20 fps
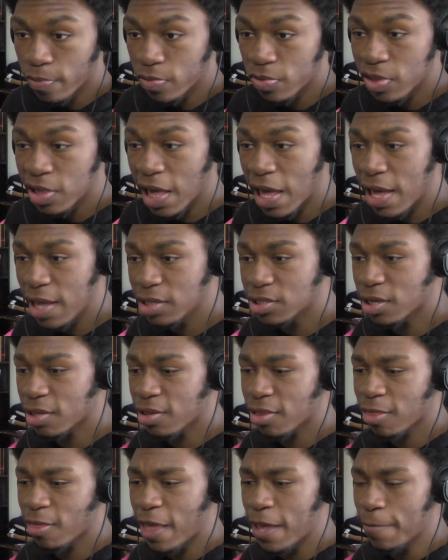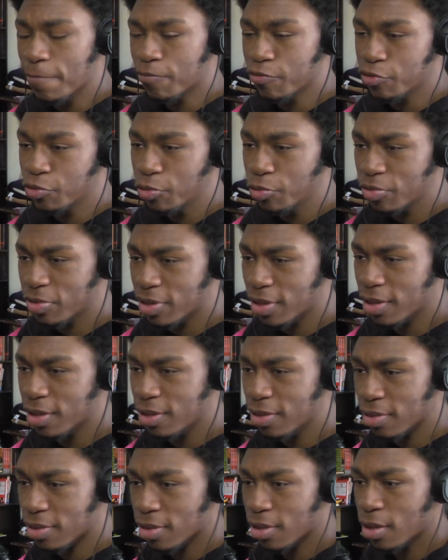Dang, just light
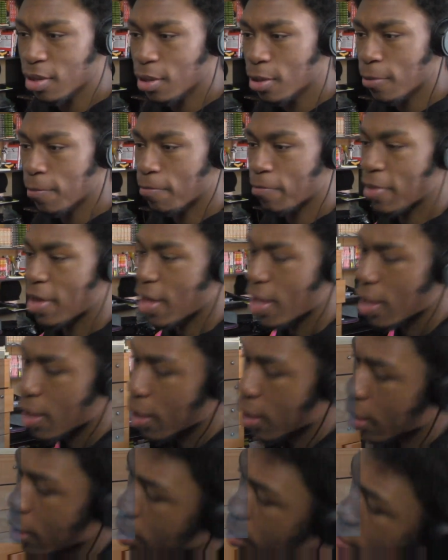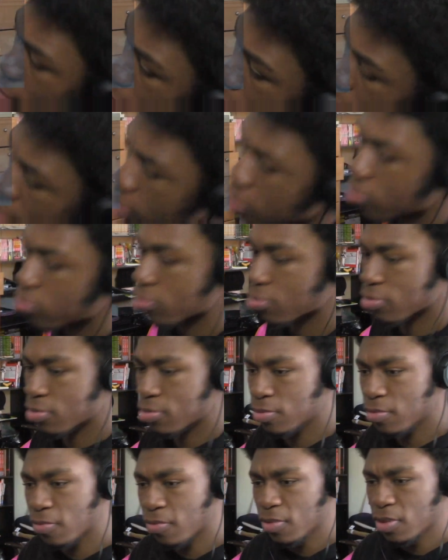bruises? Man.
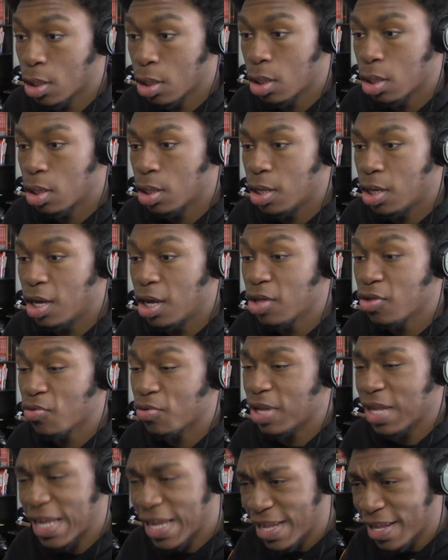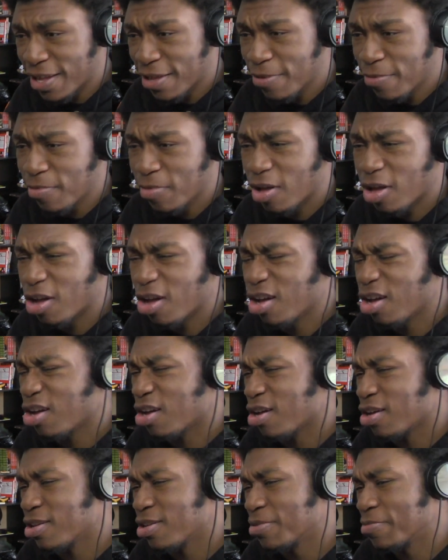You gonna eat him?
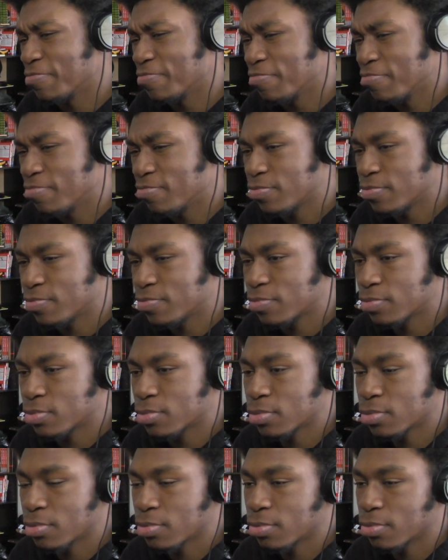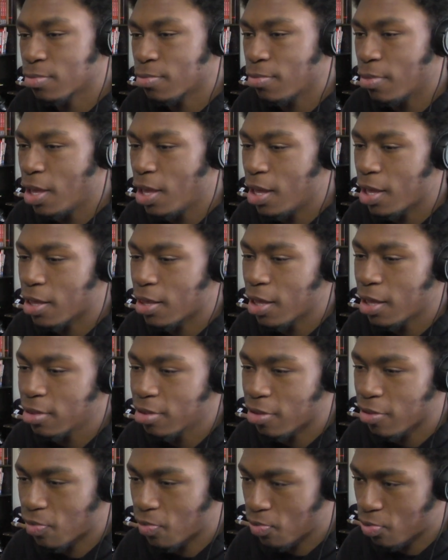Ugh. Man, that's
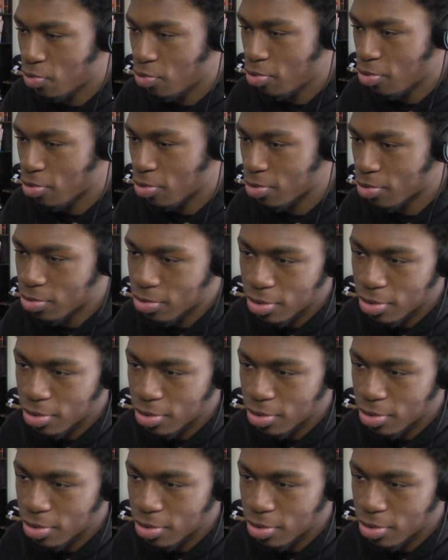just brutal.